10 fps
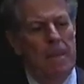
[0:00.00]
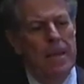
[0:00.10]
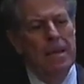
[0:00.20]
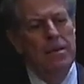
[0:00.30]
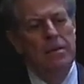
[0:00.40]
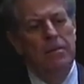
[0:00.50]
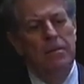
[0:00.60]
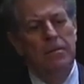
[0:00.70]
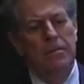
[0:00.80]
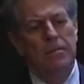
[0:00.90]
He
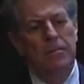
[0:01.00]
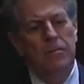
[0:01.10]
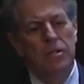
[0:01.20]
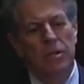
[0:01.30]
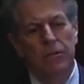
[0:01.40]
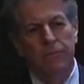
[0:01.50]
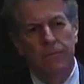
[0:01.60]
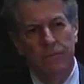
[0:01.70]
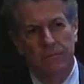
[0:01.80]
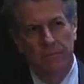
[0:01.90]
was in
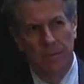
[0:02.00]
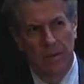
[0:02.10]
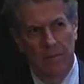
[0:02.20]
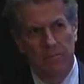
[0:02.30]
a